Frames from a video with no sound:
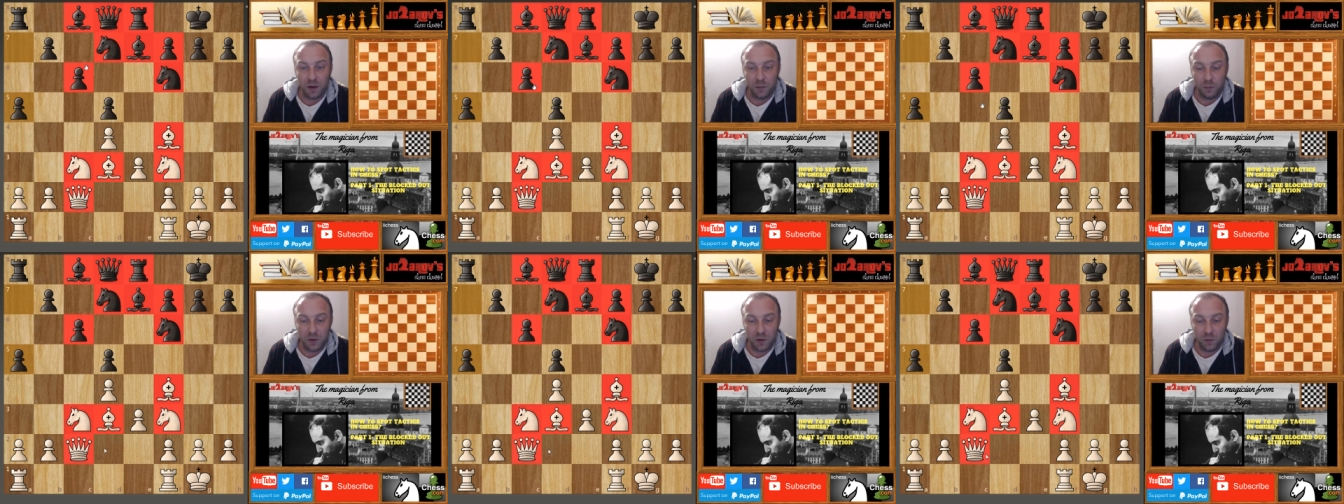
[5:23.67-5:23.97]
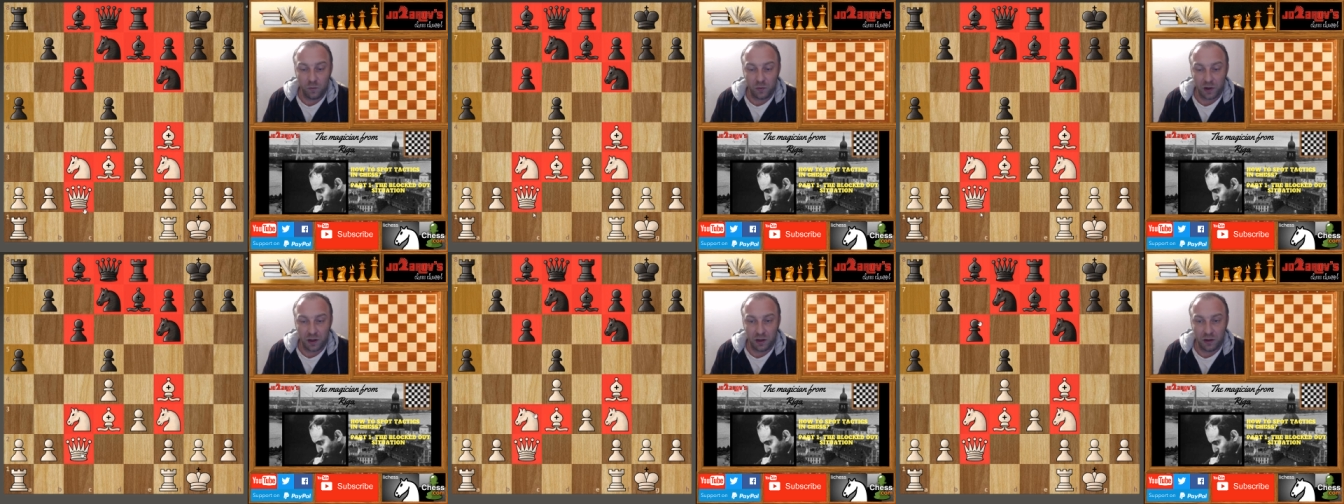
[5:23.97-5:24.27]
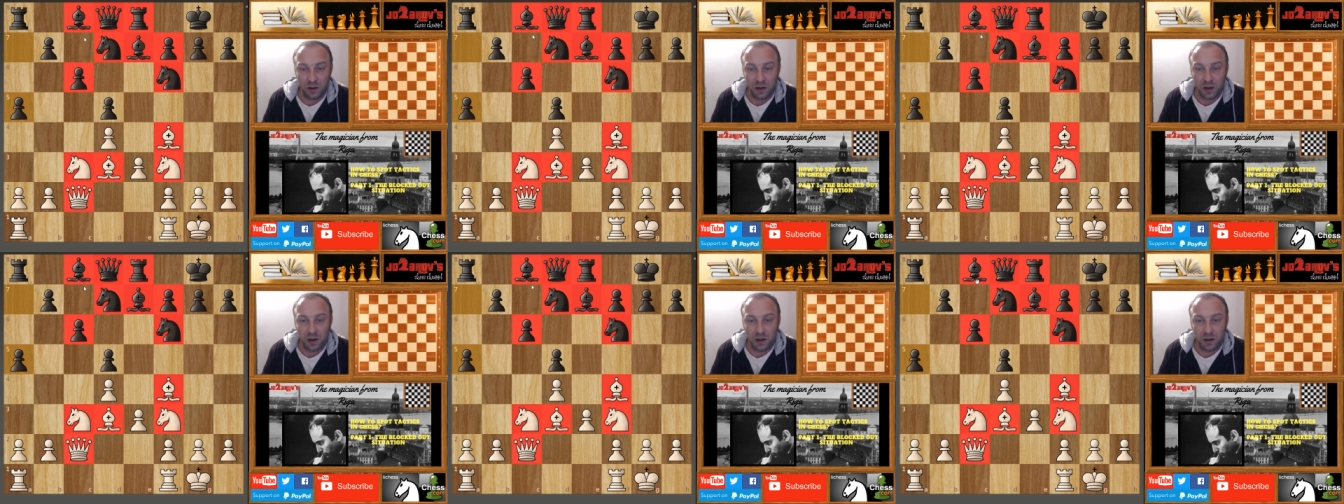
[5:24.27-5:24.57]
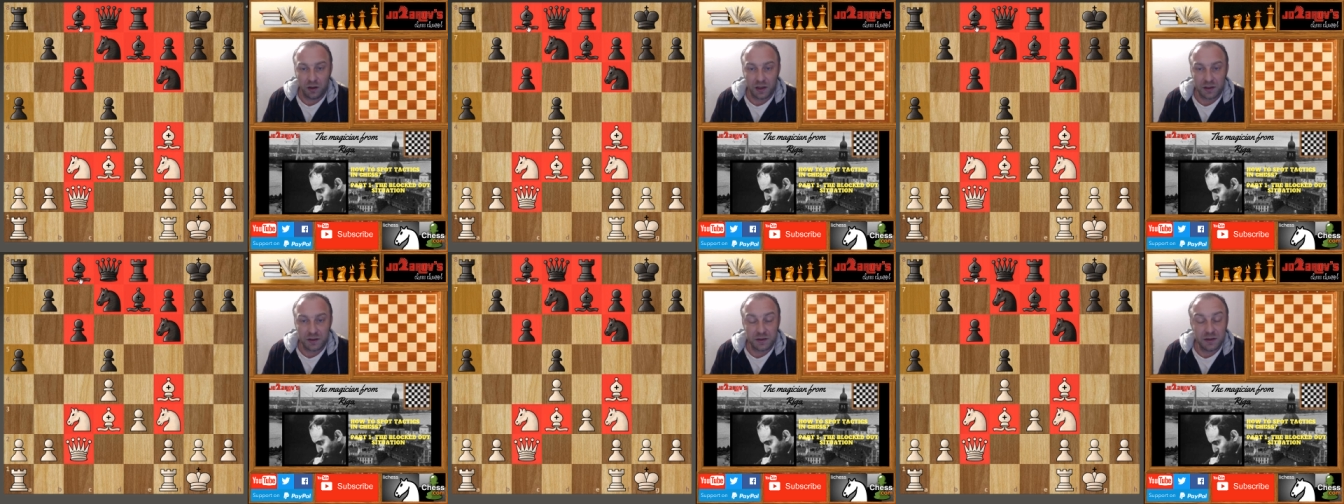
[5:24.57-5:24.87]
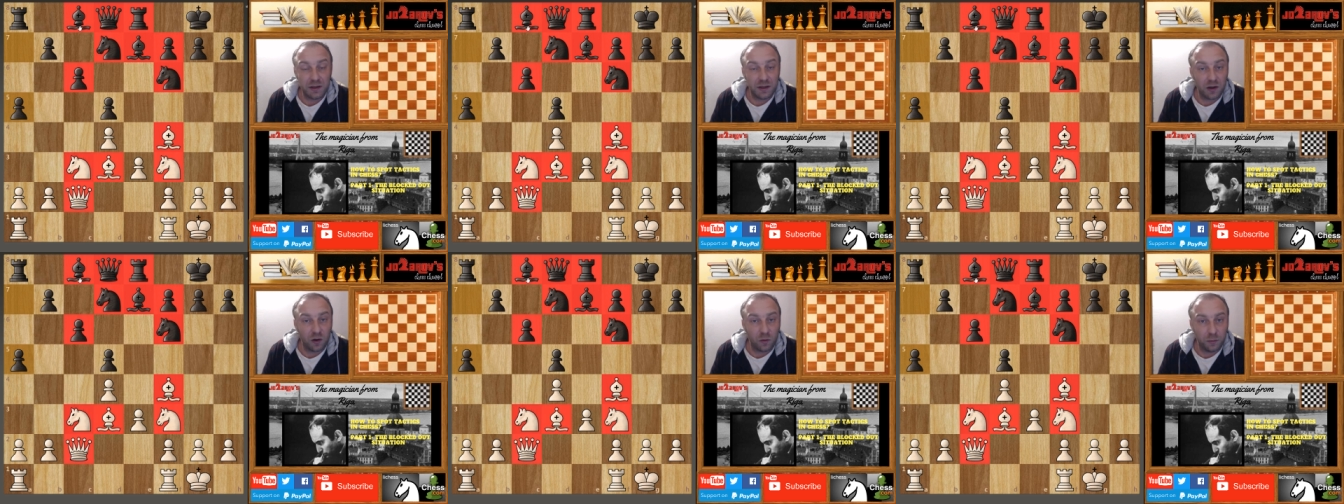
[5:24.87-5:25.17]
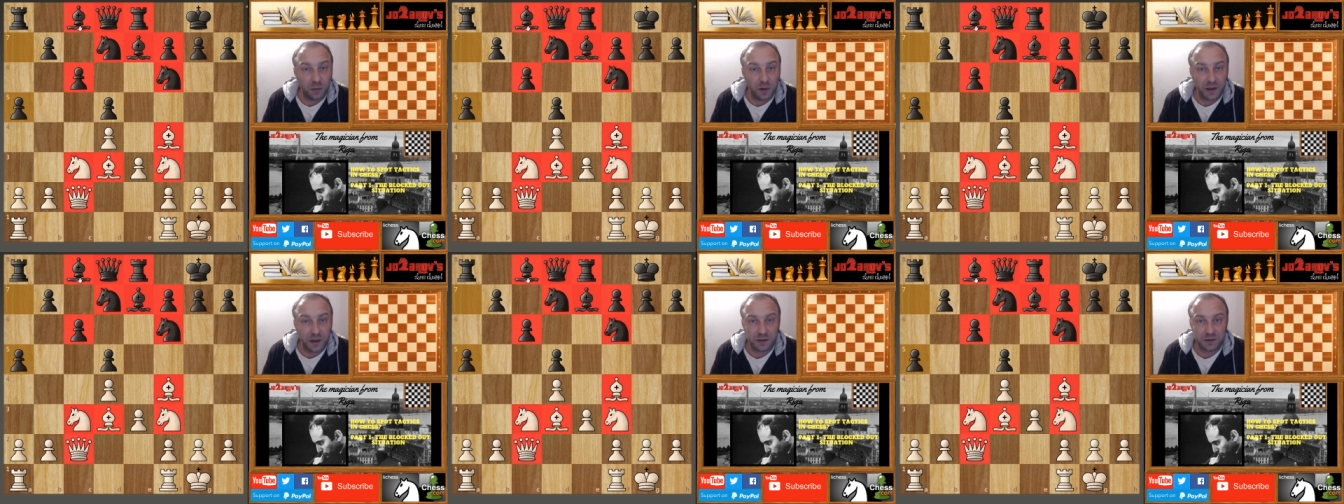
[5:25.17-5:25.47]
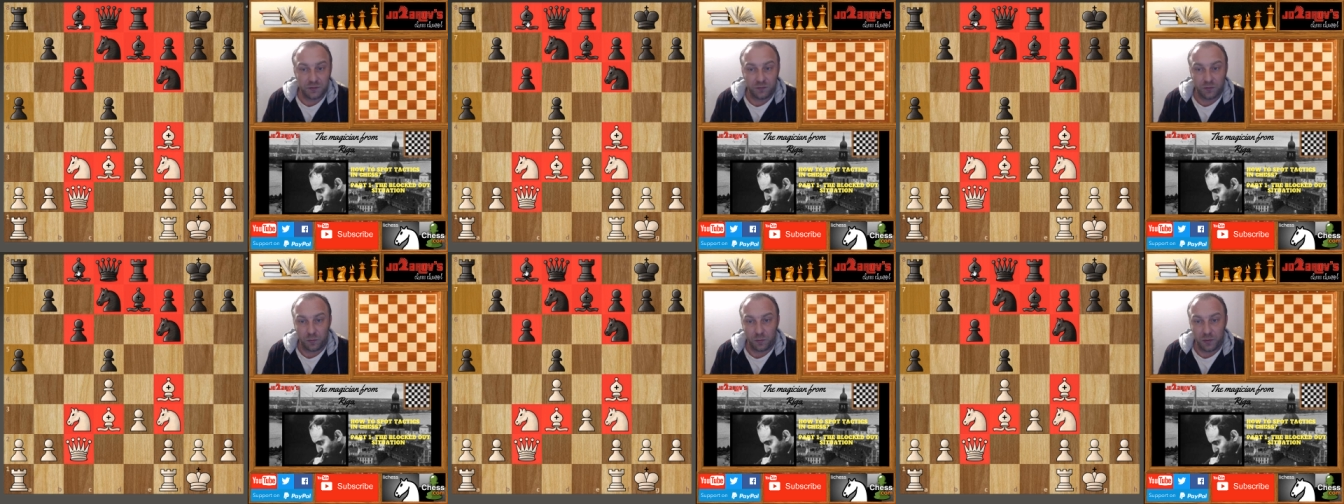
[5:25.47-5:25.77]
meanwhile let's see now
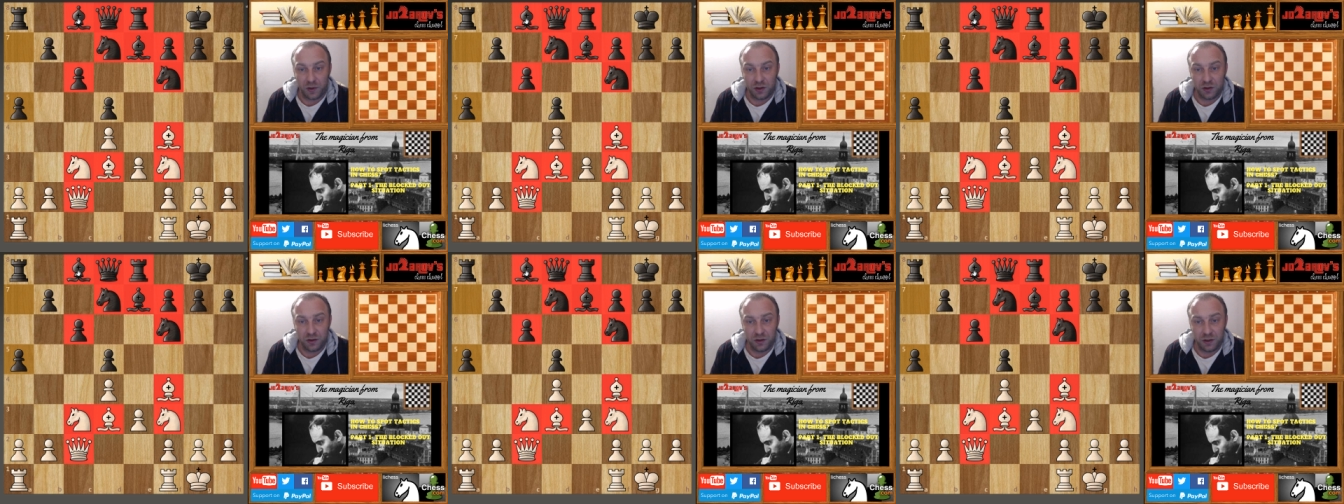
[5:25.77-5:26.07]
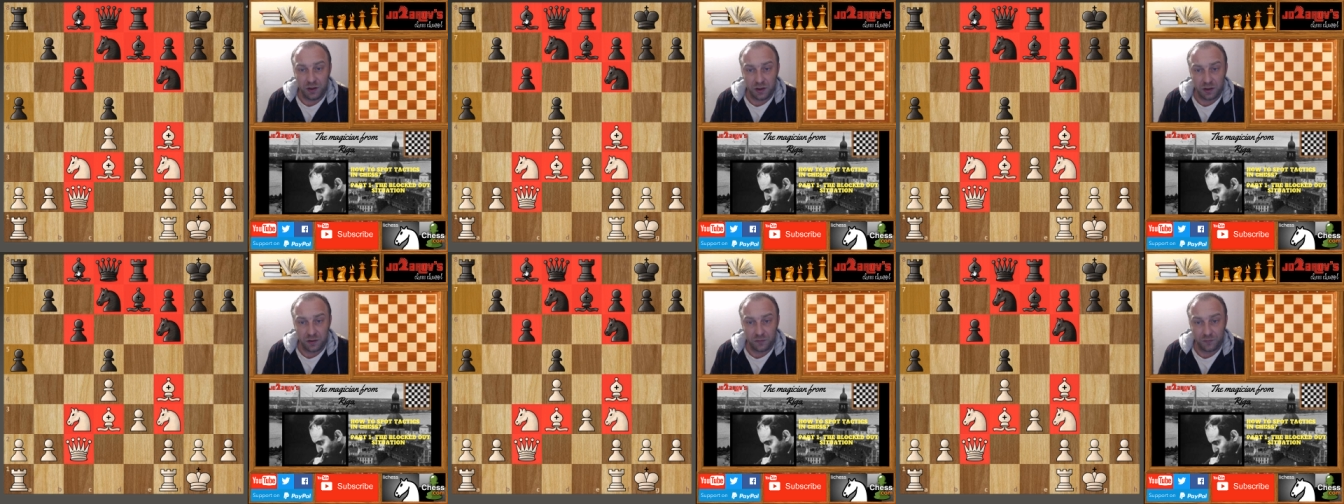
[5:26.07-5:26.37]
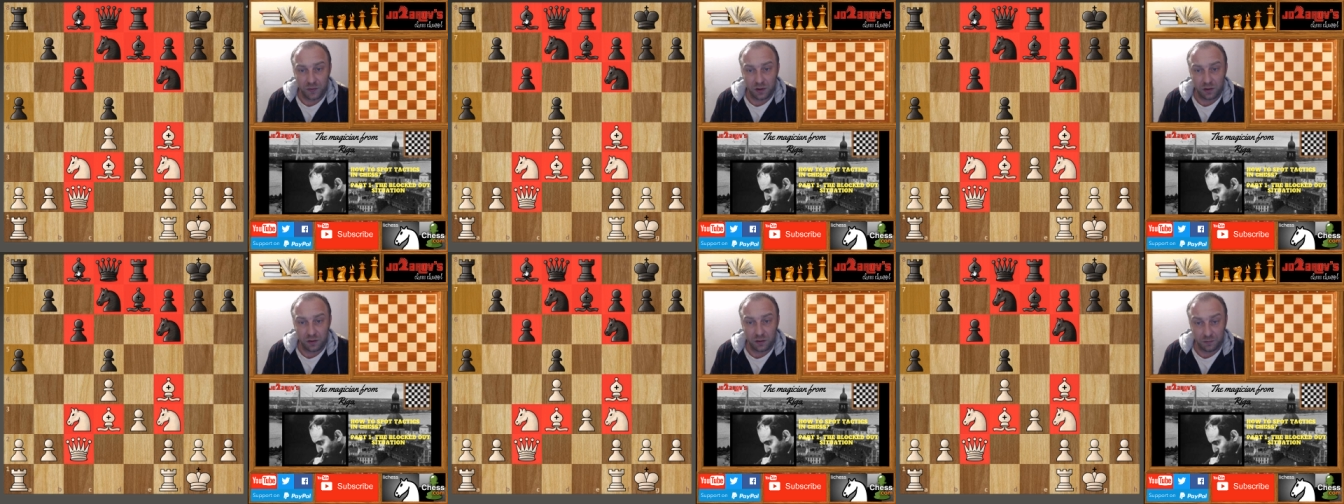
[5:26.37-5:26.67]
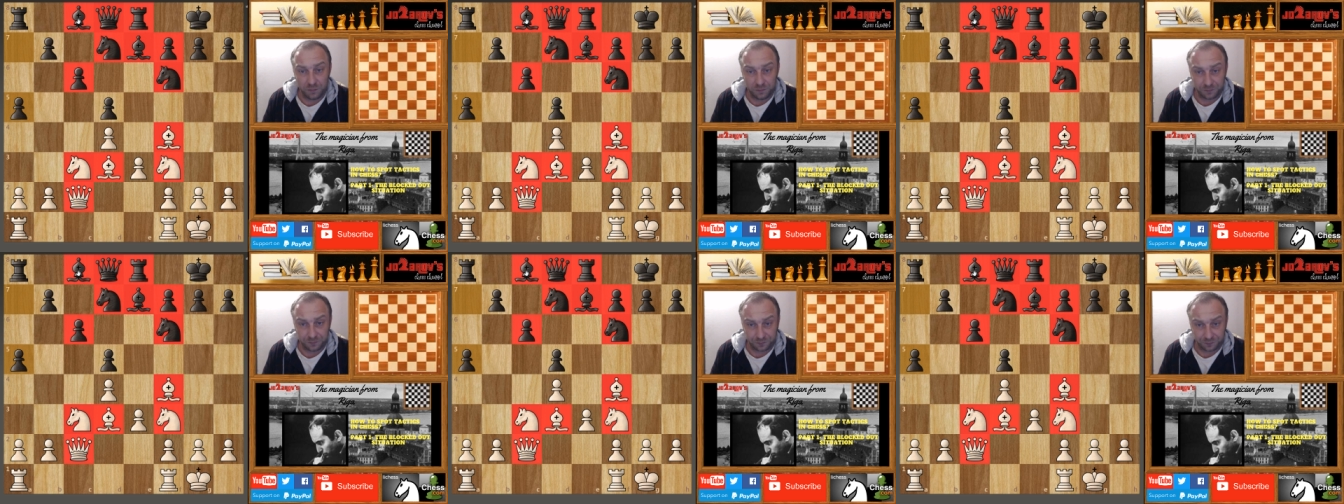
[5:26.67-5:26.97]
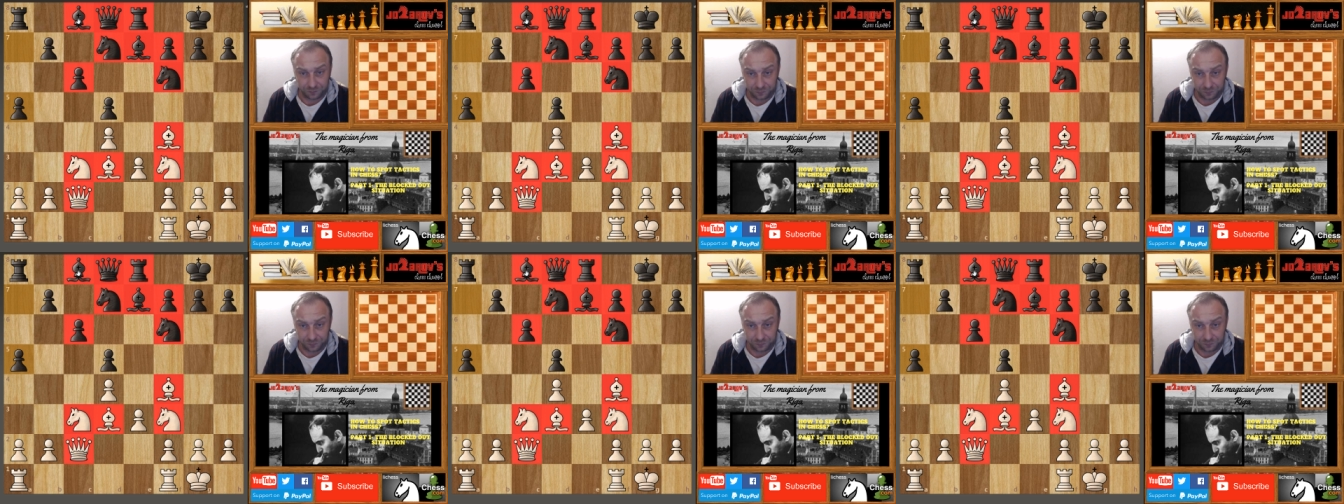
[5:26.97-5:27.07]
black's formation here um